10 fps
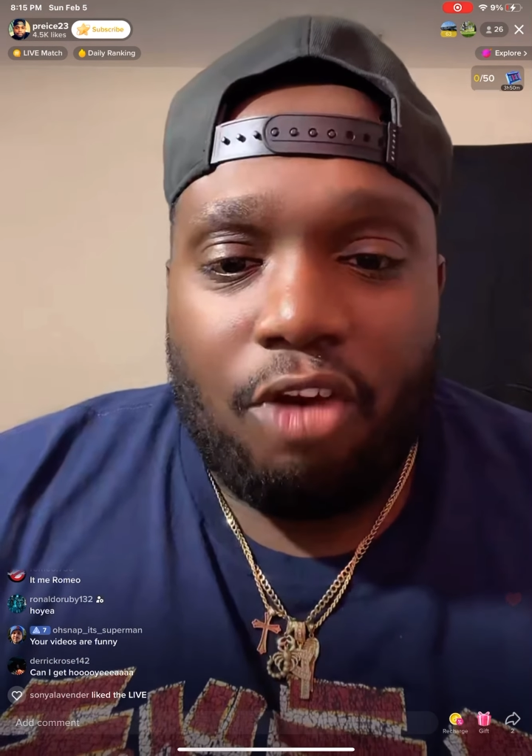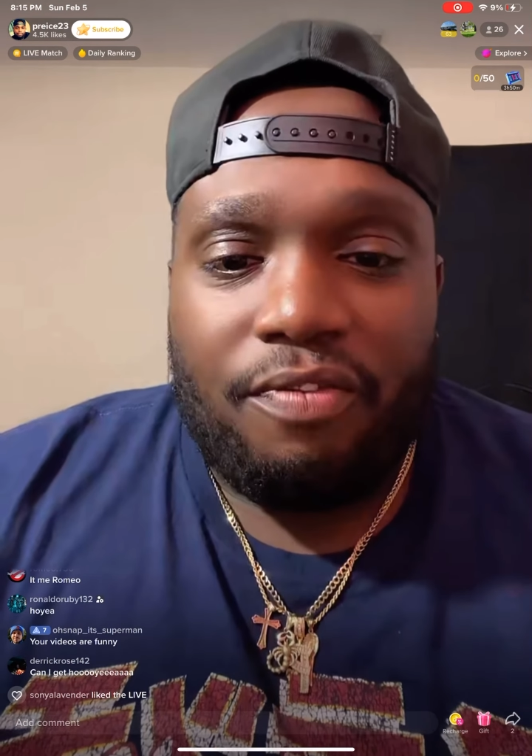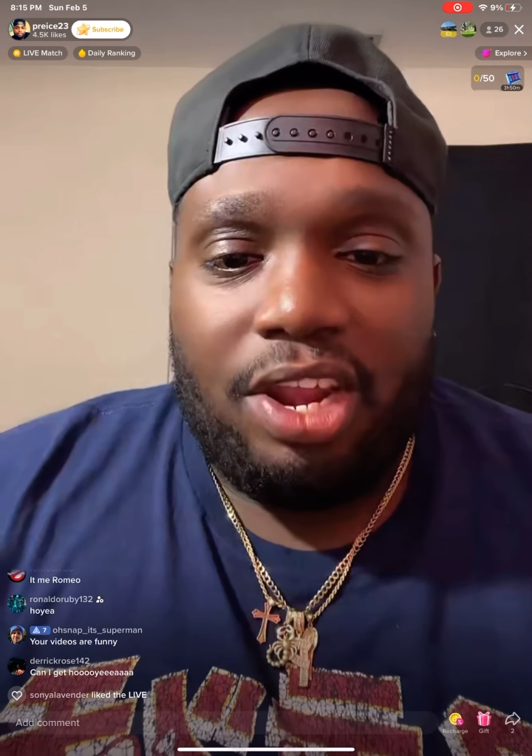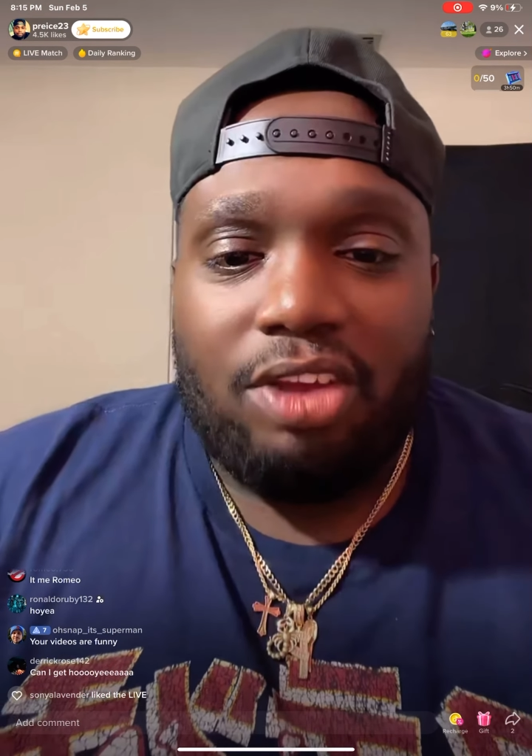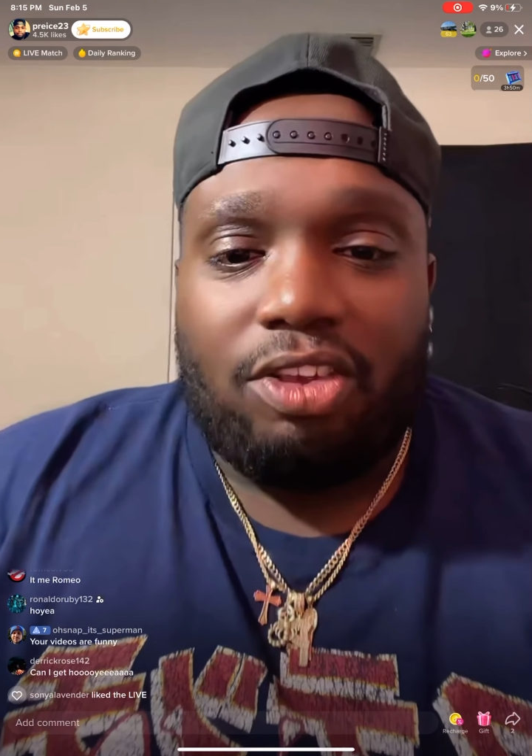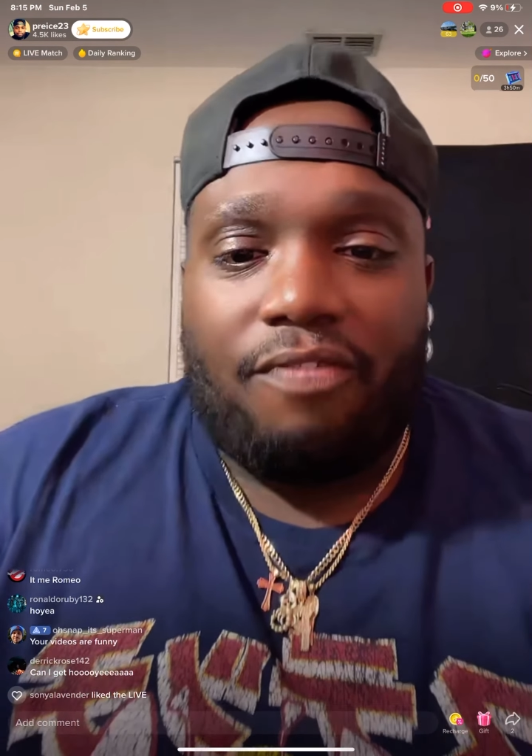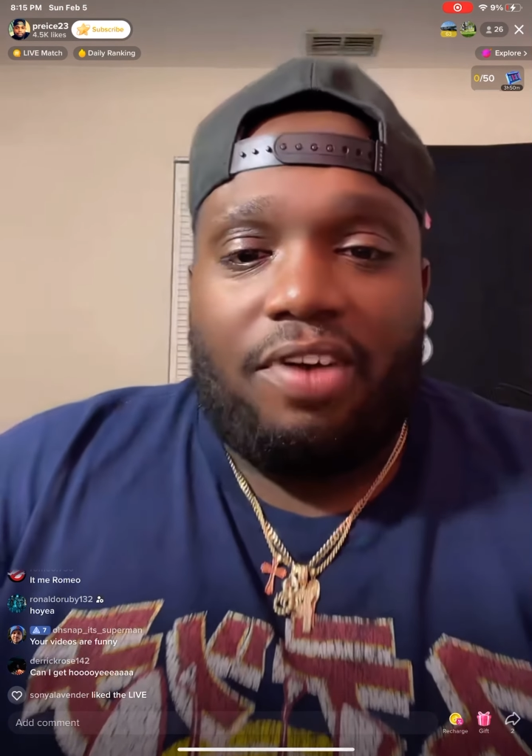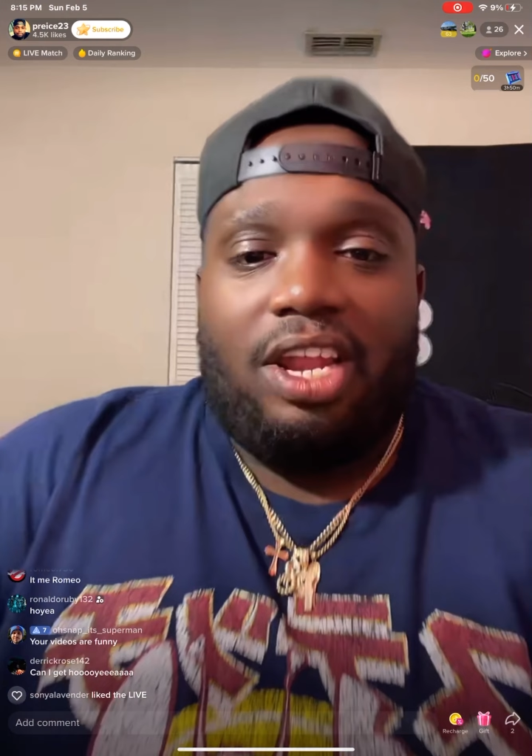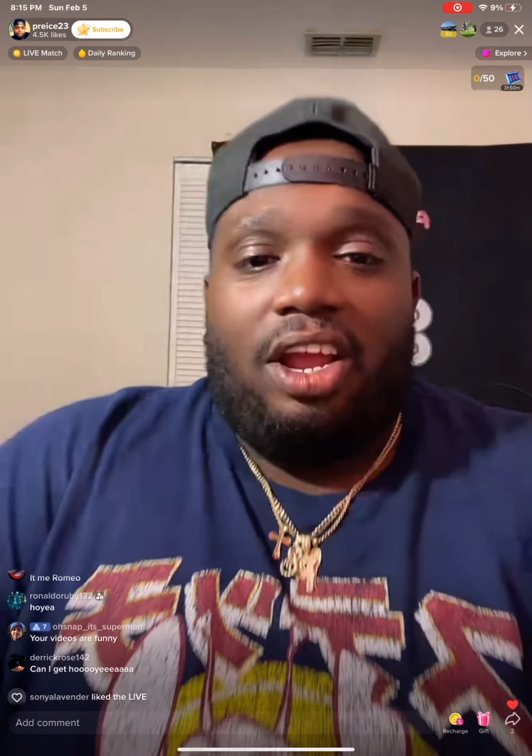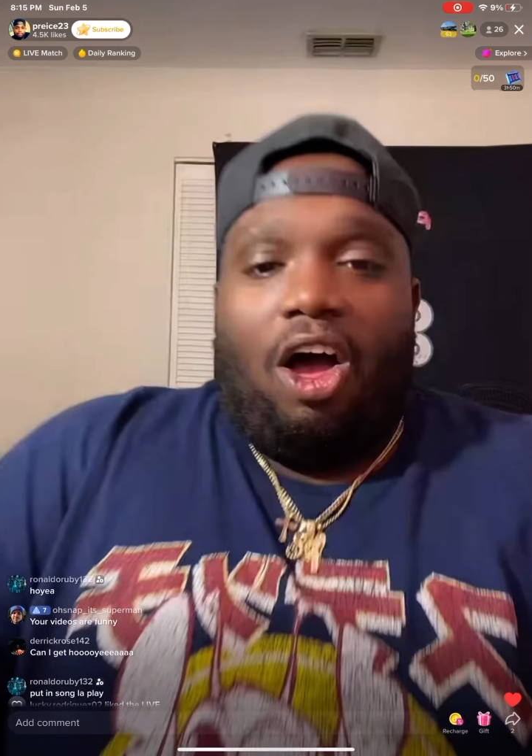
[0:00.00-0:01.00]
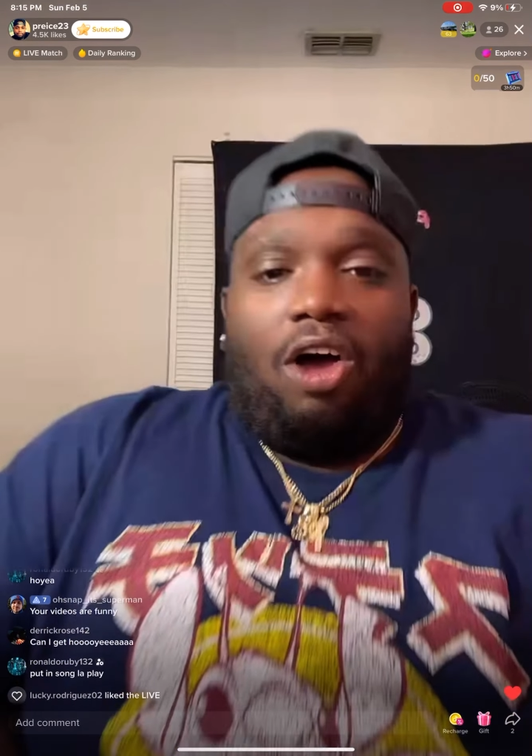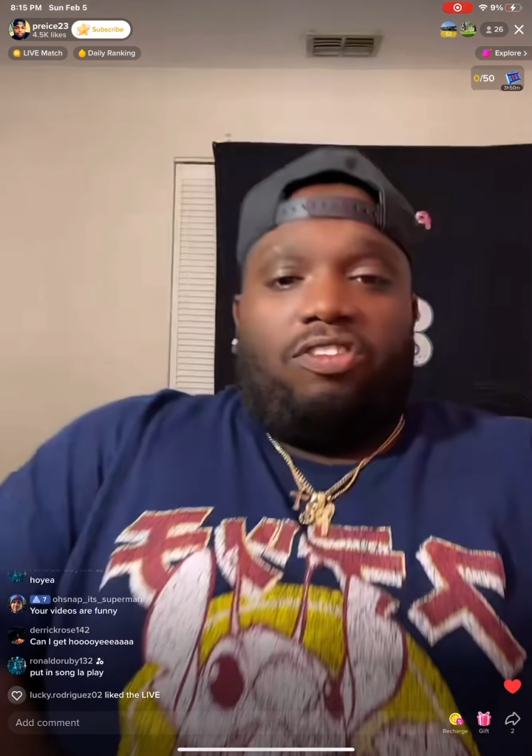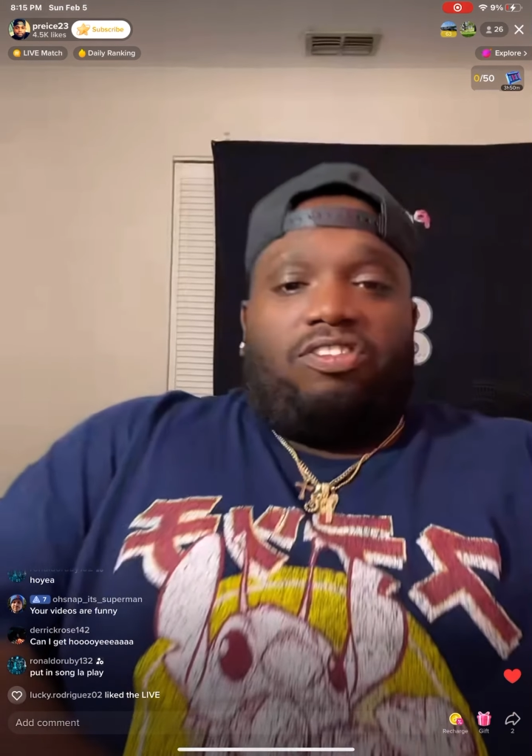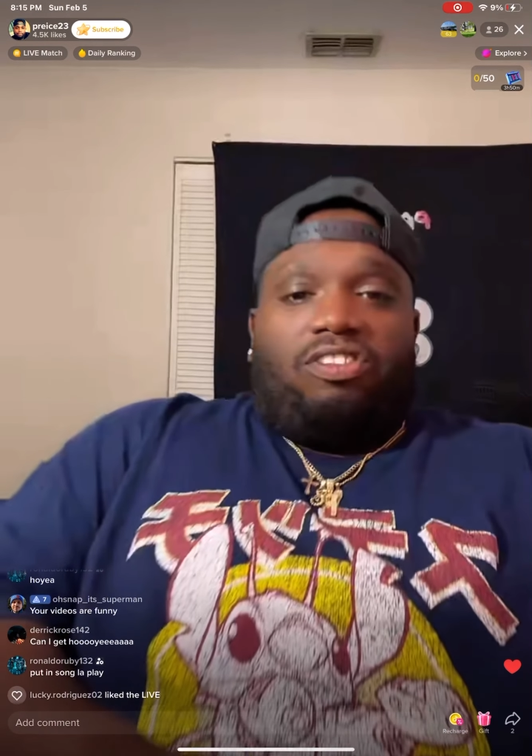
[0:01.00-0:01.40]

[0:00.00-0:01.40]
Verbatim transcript: Your videos are funny. All,